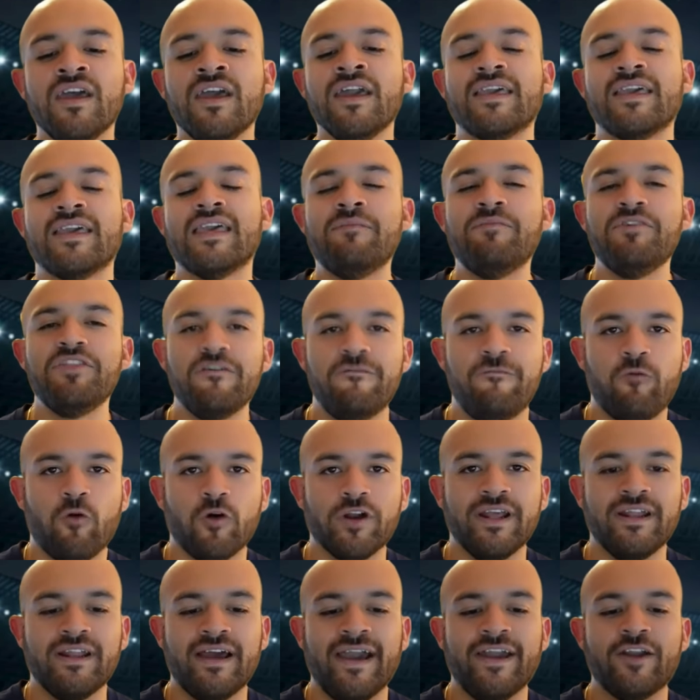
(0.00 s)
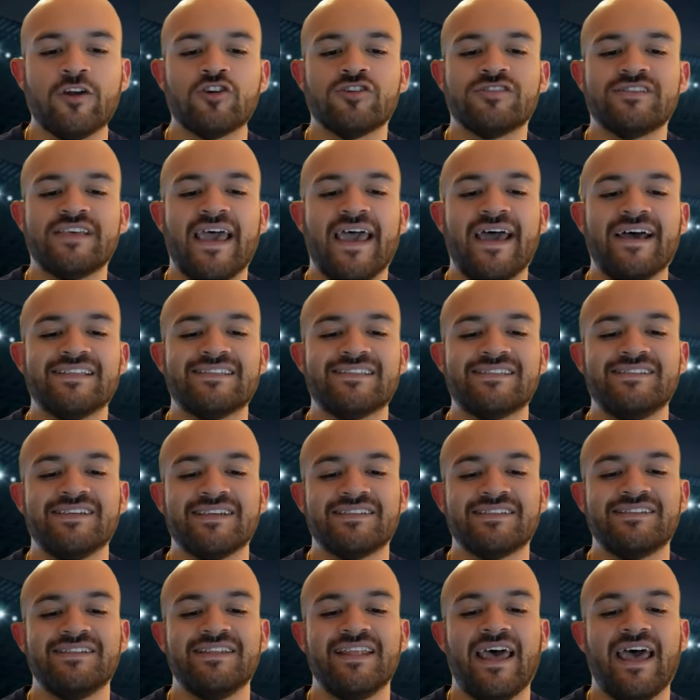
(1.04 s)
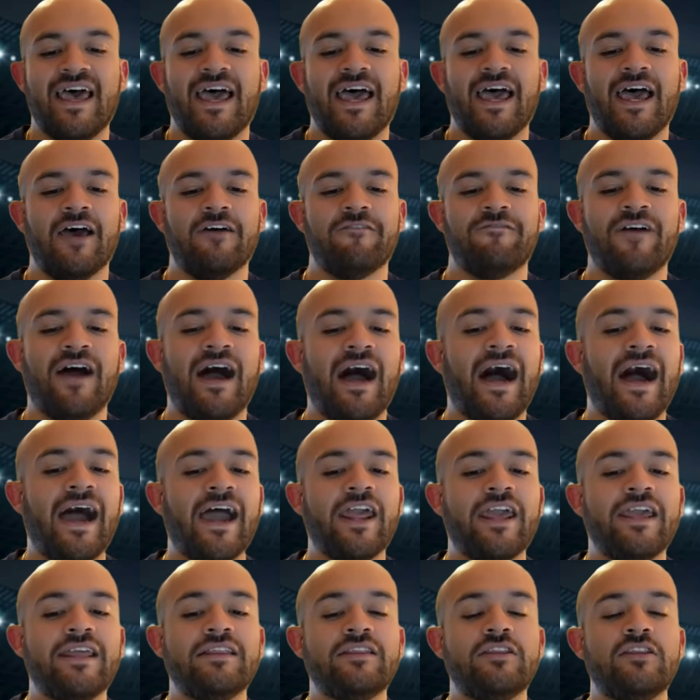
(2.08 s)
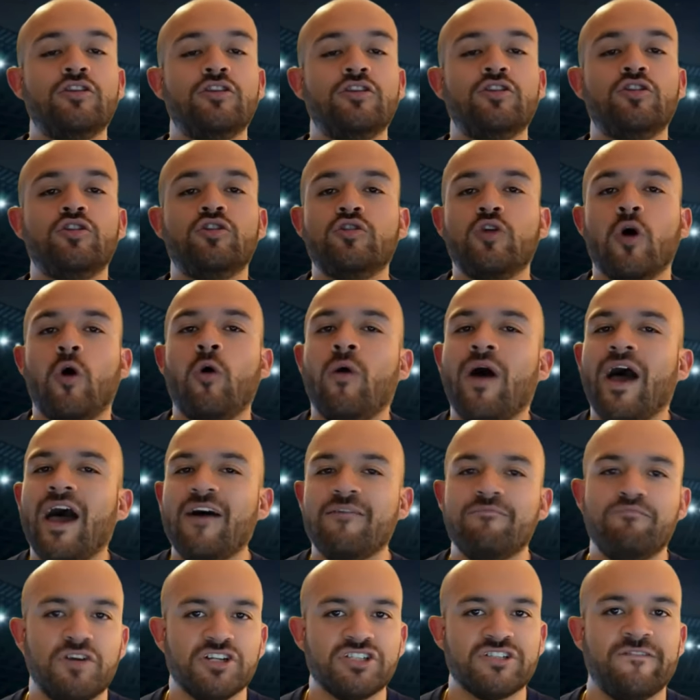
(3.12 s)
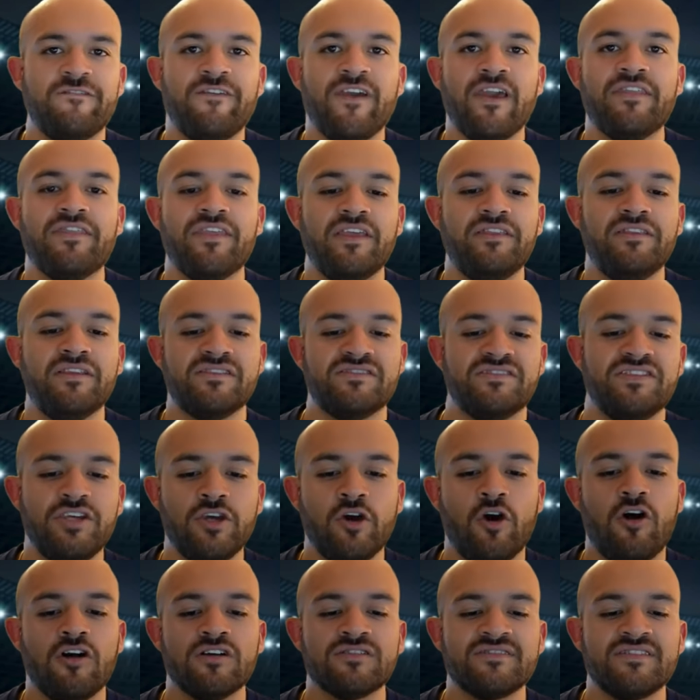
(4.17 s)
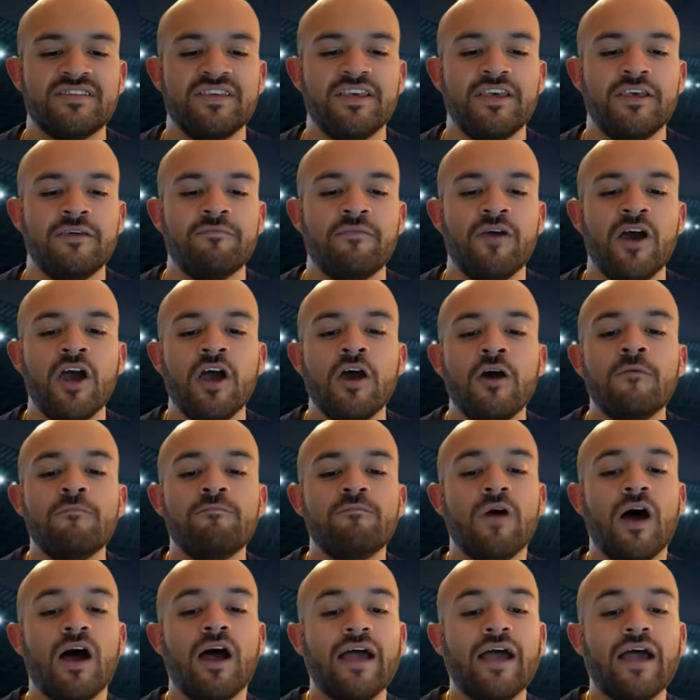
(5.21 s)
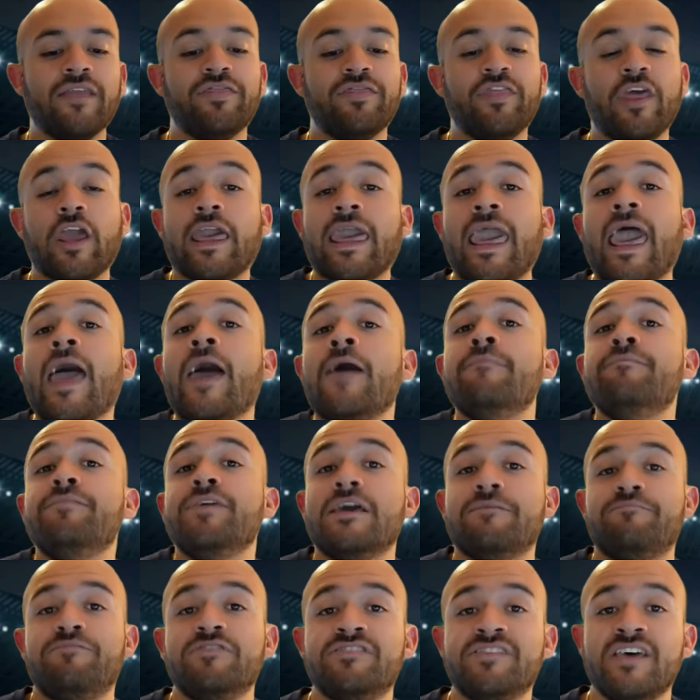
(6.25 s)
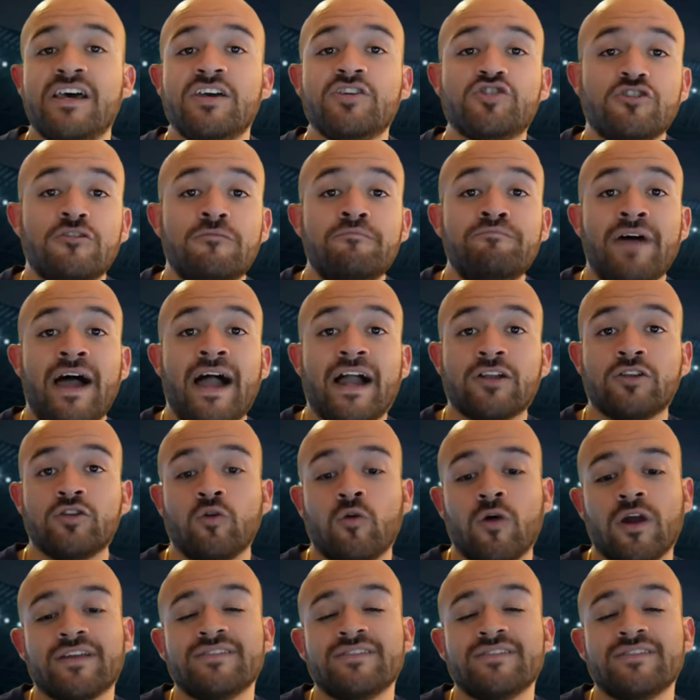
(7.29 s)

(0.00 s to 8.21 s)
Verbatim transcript: Give me the 49ers at six and a half. I don't have much faith in the Seahawks team, they can be a potential backdoor.